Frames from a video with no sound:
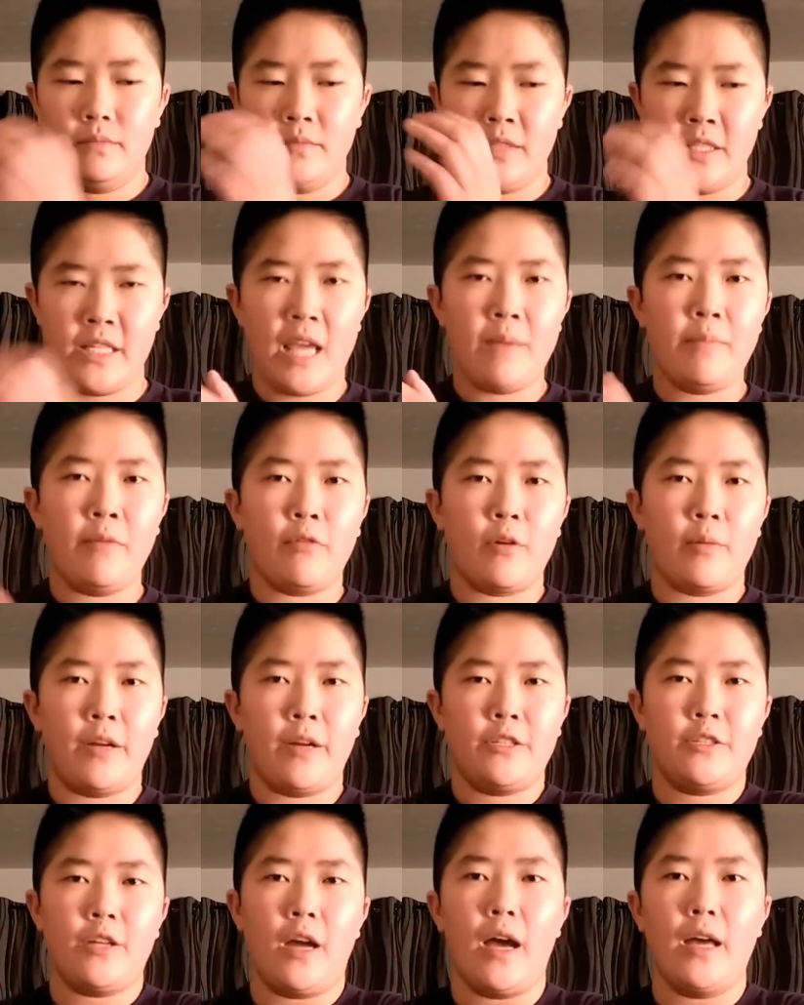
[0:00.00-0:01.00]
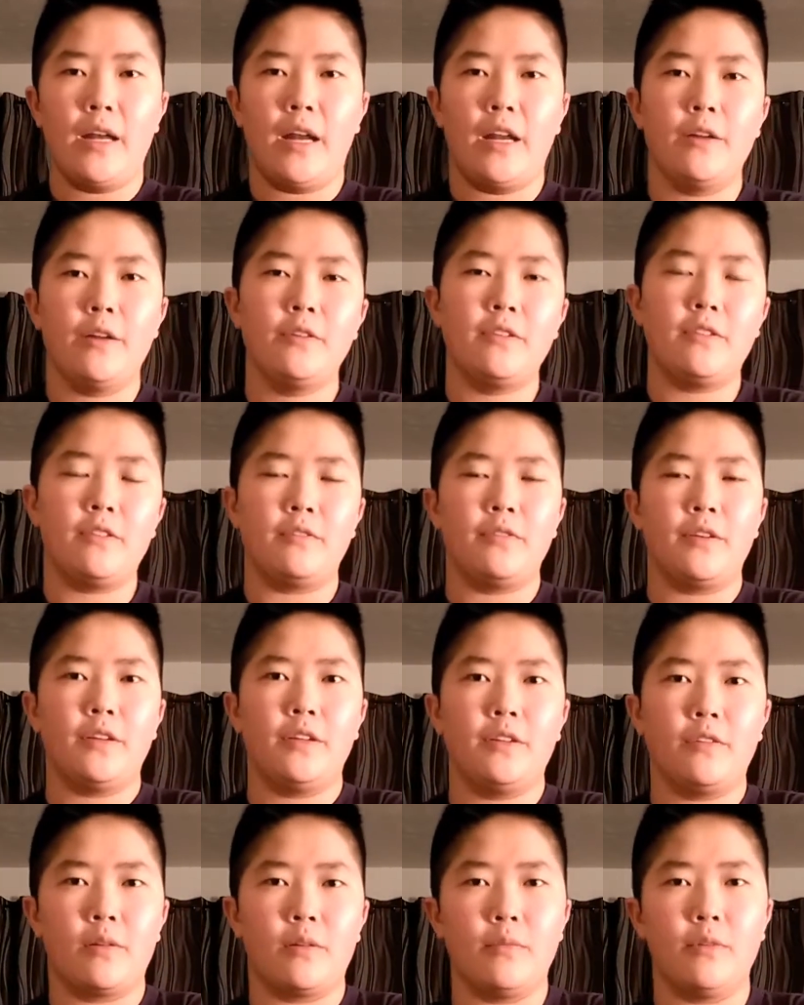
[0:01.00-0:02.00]
the day before my shot, and I know this is
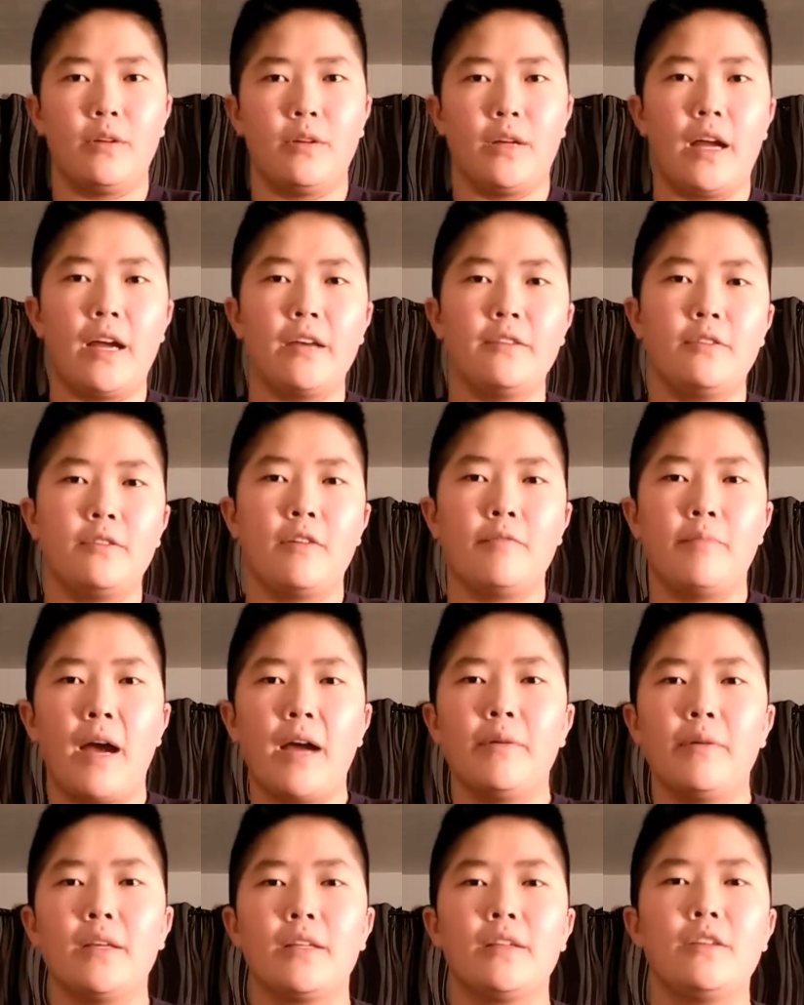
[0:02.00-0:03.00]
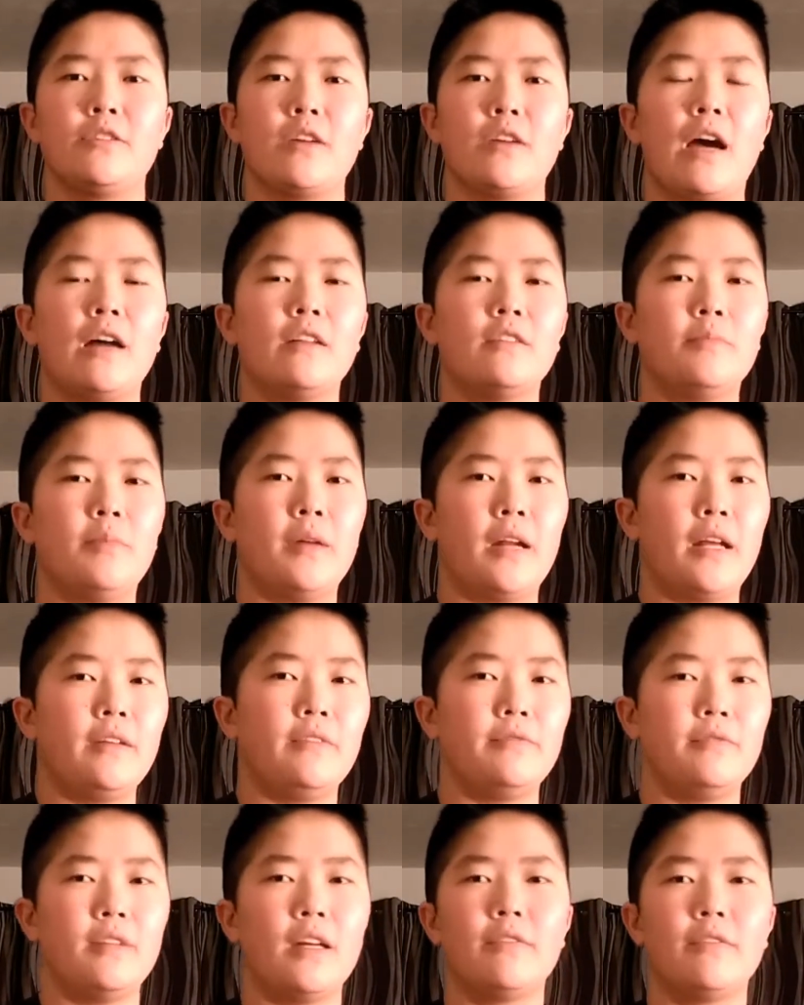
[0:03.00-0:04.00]
fairly normal in guys who have bi-weekly shots, but
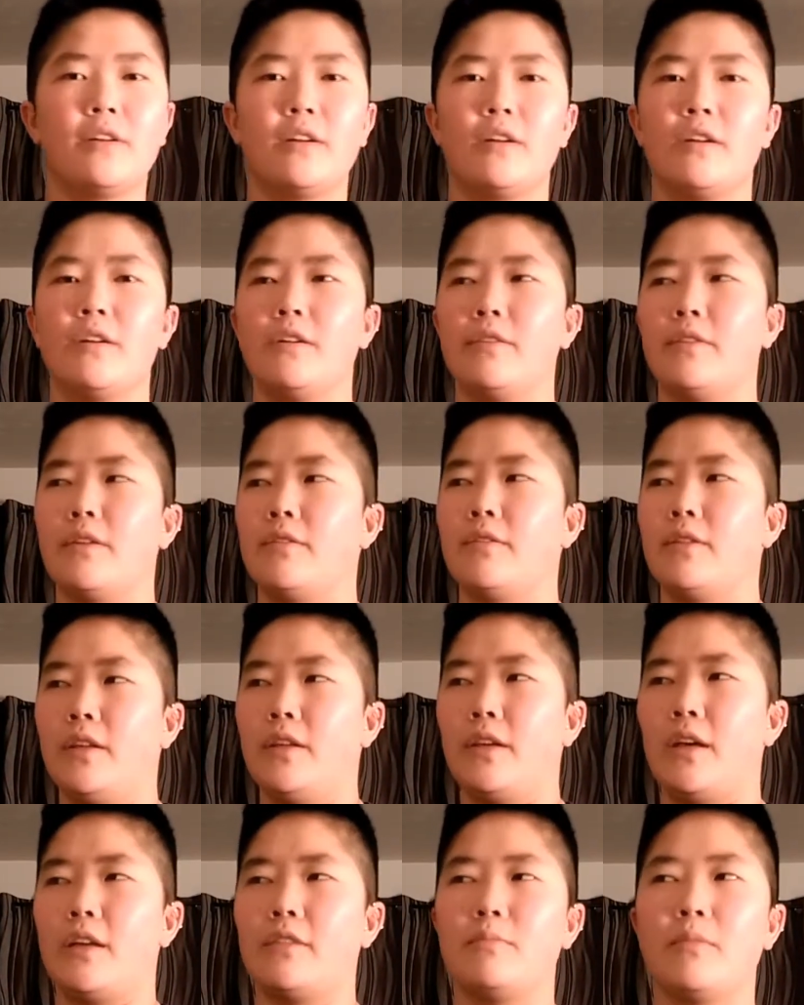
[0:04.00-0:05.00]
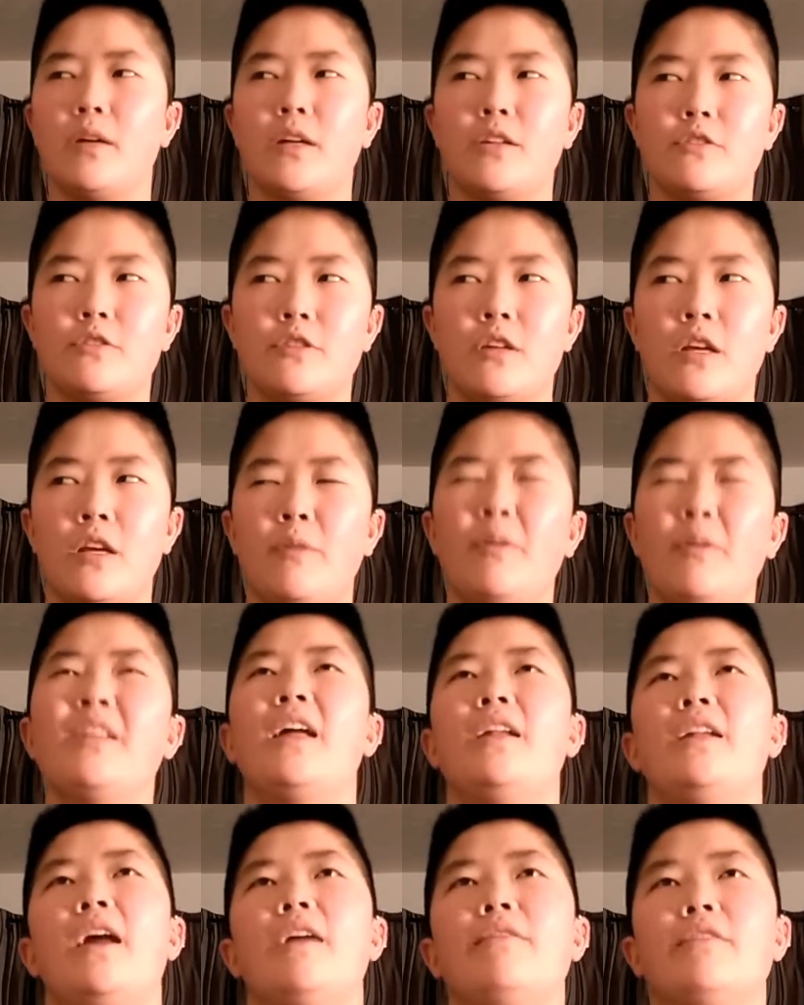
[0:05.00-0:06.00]
I've never heard of it really as much. Well,
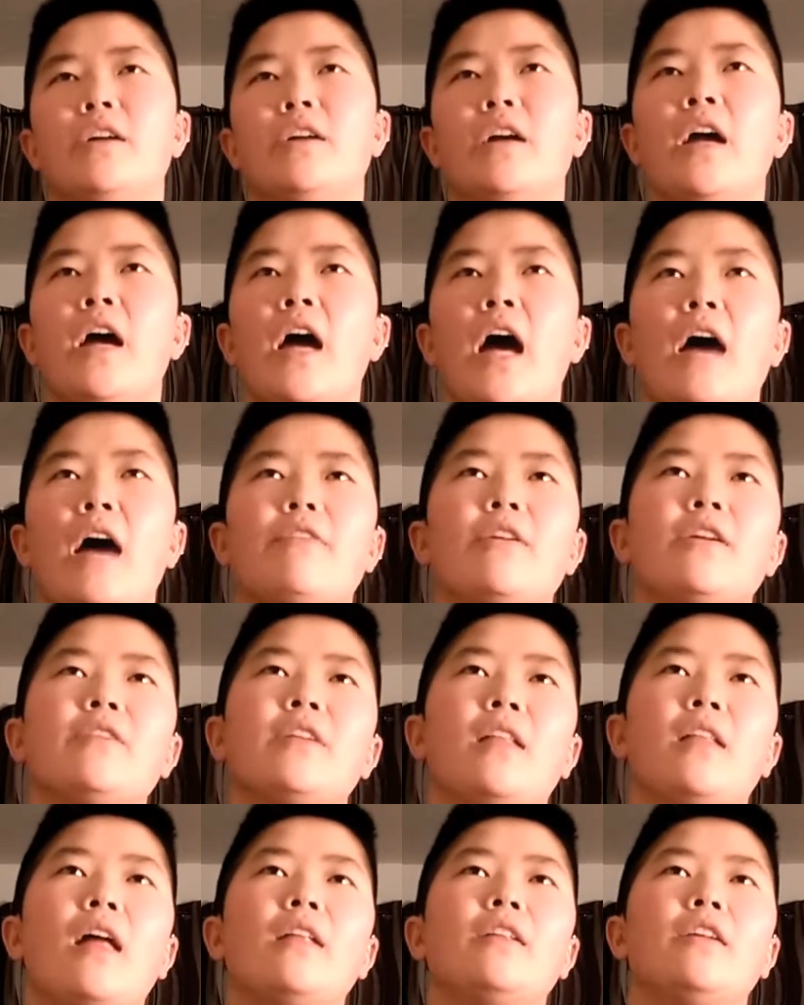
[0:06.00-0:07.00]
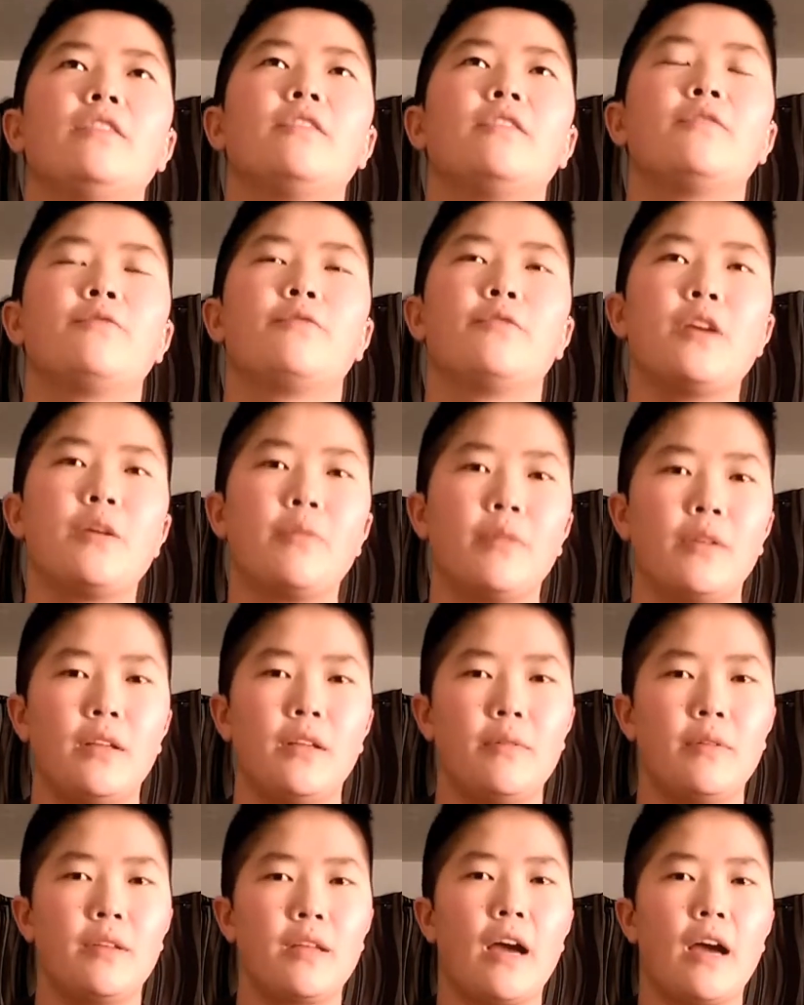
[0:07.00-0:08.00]
not never. I've heard of it a lot less
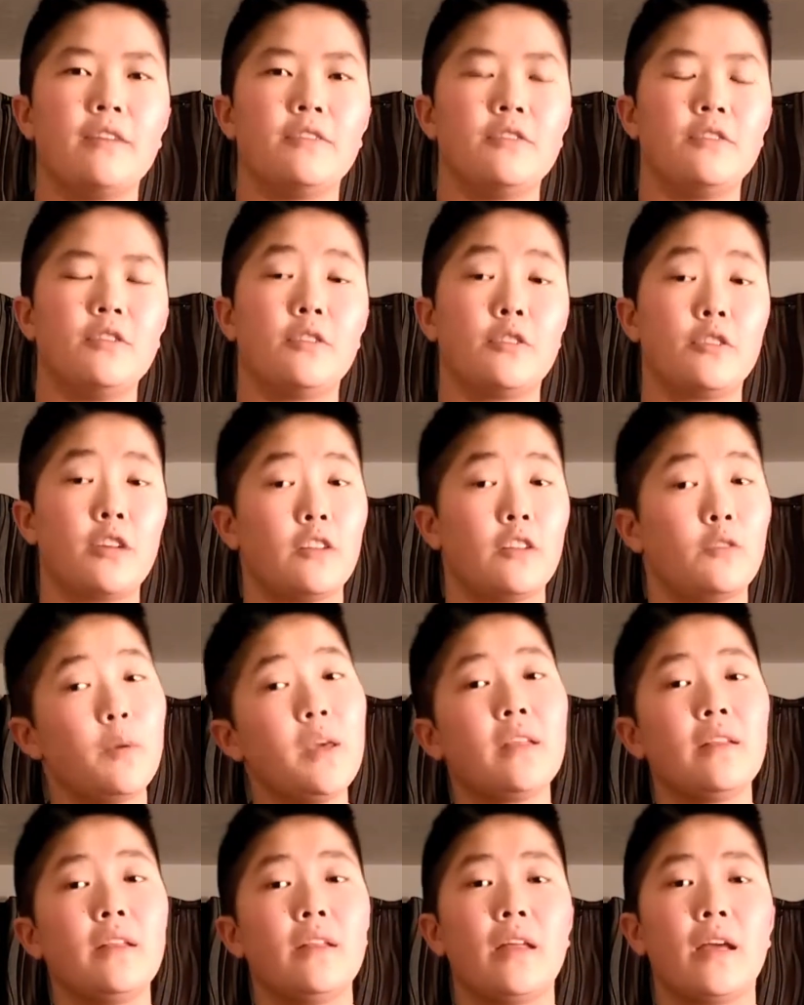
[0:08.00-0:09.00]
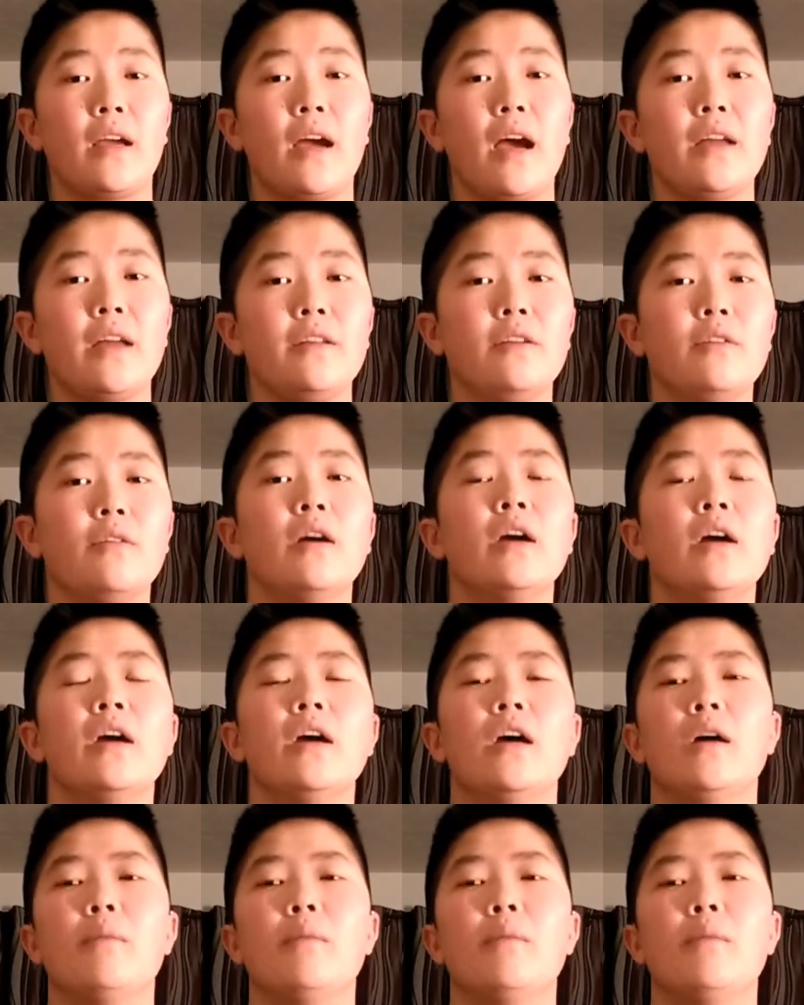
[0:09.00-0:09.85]
frequently with guys who do their shots weekly like I do,